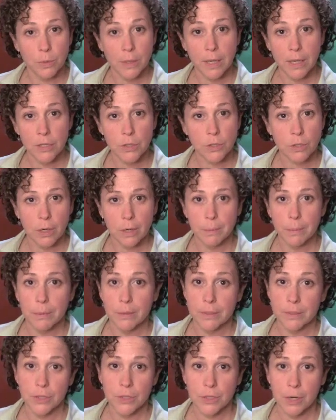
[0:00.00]
will get sharper
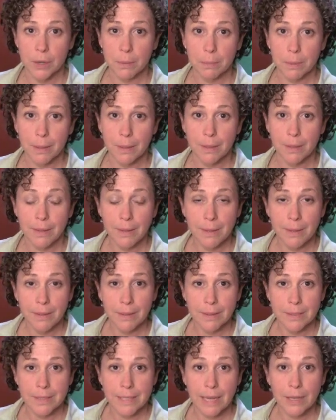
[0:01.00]
and sharper.
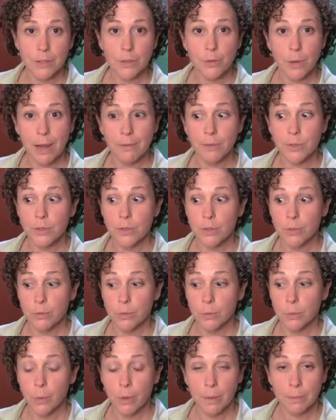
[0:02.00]
Sound travels
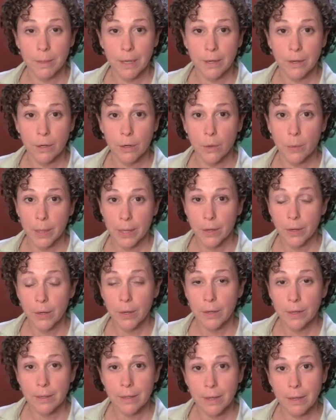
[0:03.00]
through warm air
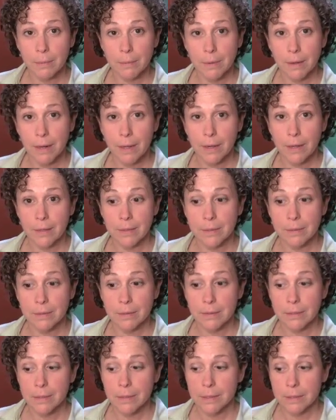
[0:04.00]
quicker and
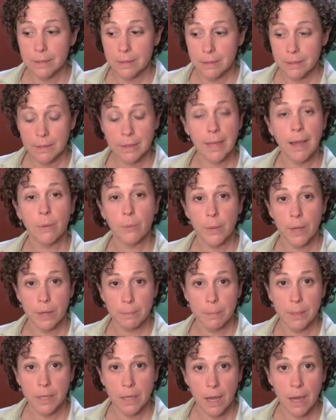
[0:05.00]
in that way
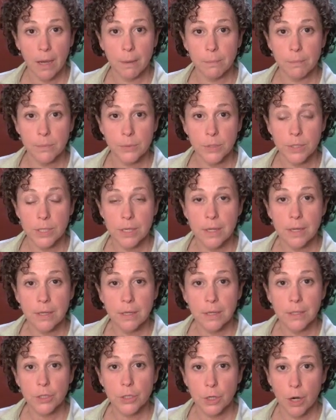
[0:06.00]
becomes
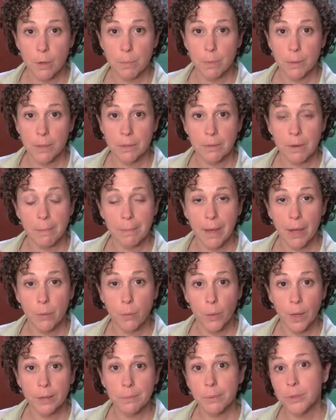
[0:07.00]
sharper, about
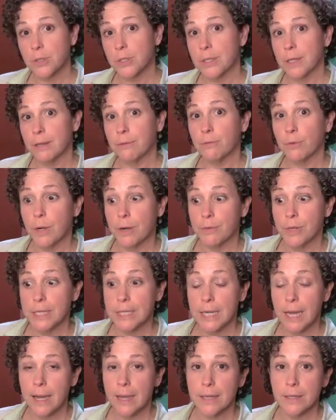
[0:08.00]
1% for every
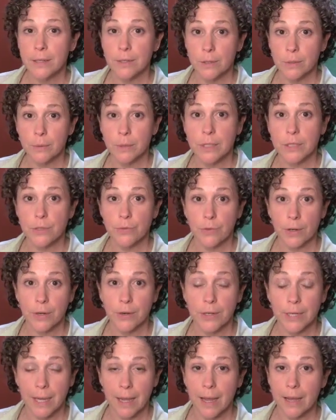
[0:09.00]
9 degrees
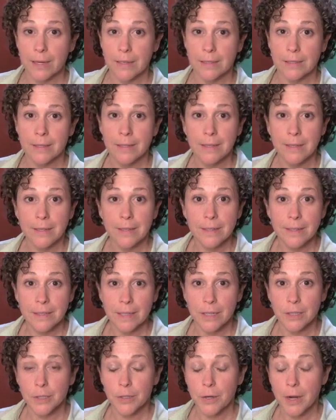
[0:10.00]
Fahrenheit.
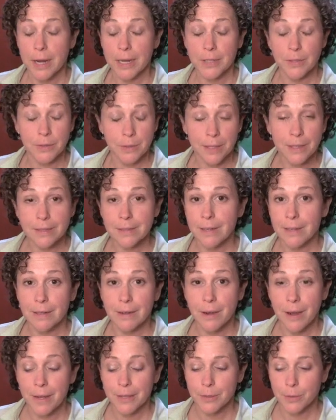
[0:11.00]
Dr. Andrick at
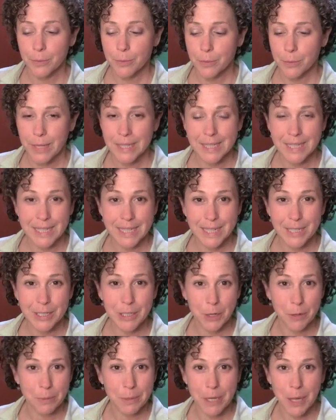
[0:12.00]
Ohio Wesleyan
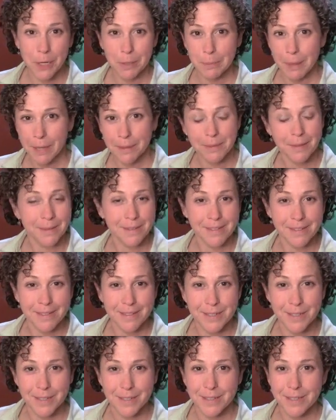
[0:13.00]
told me all about this.
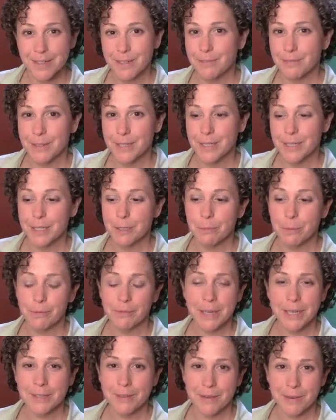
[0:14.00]
She is a physics
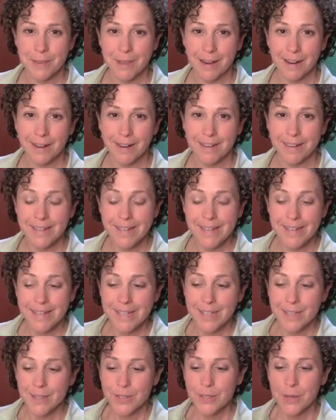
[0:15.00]
professor there.
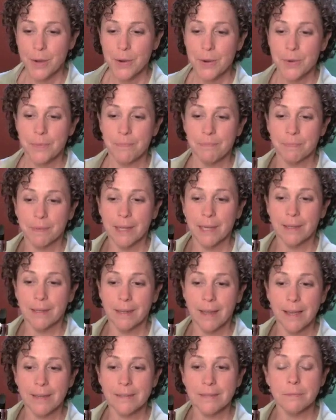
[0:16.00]
So
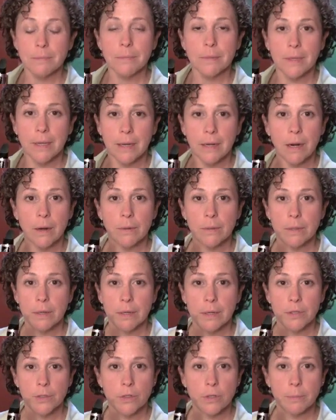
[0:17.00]
let's get our
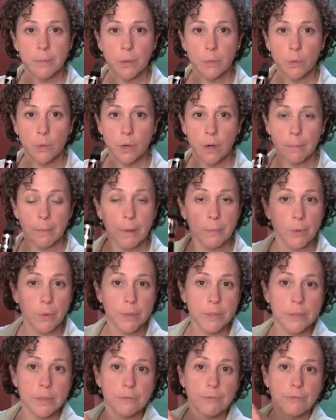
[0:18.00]
instrument warm. I'm
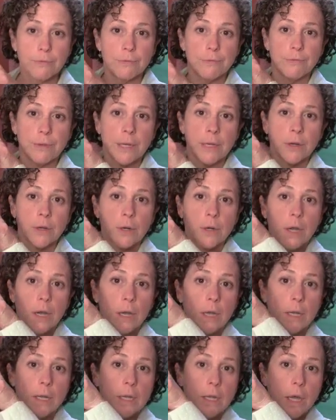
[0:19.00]
going to finger
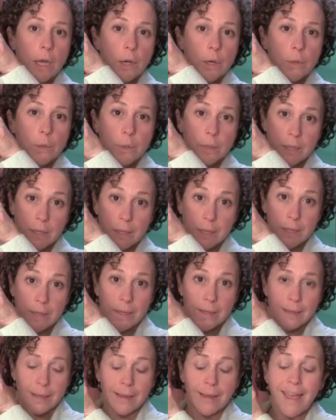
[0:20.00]
a low
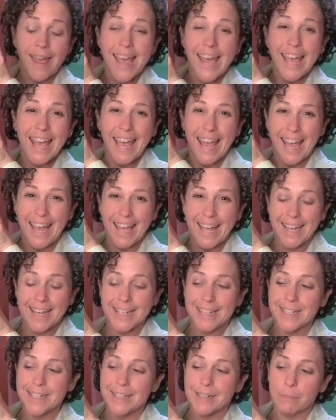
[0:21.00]
E
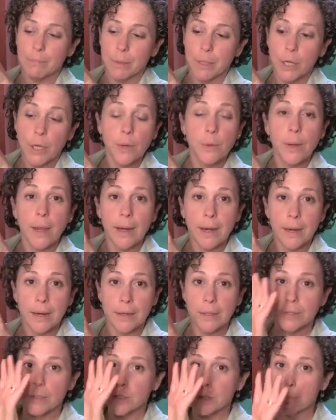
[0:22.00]
and blow
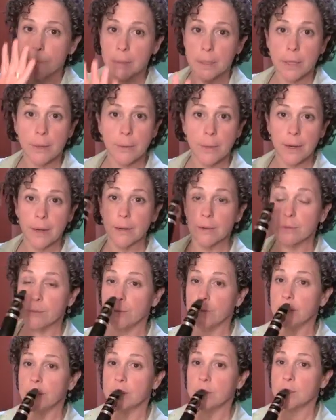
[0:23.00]
air, just blow air
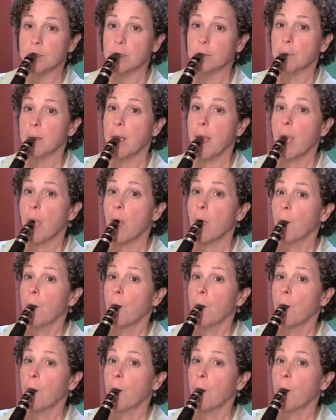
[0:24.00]
through the instrument